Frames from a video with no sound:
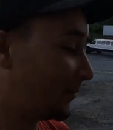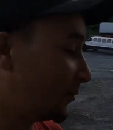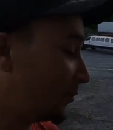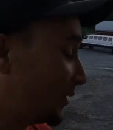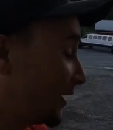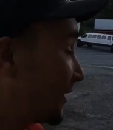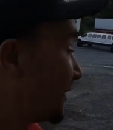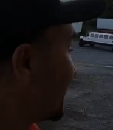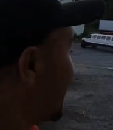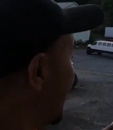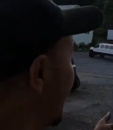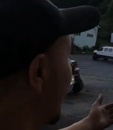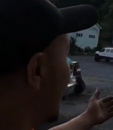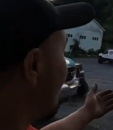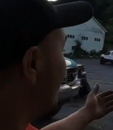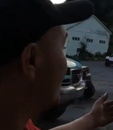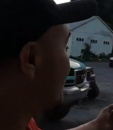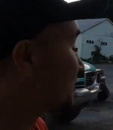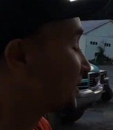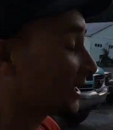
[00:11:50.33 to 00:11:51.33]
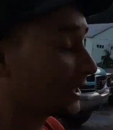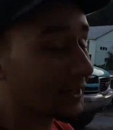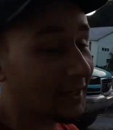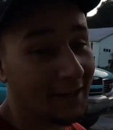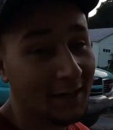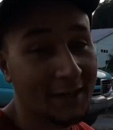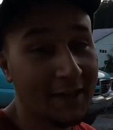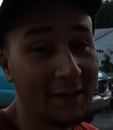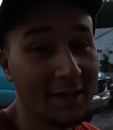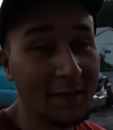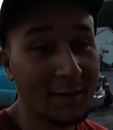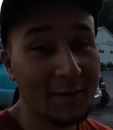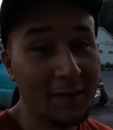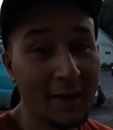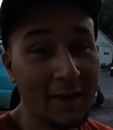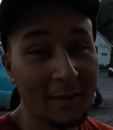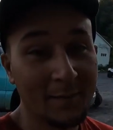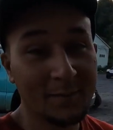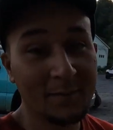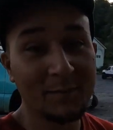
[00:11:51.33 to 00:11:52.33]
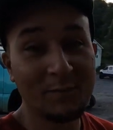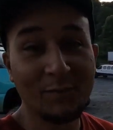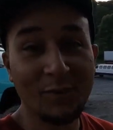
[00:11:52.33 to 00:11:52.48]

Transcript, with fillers: But huge shout out again, Cam.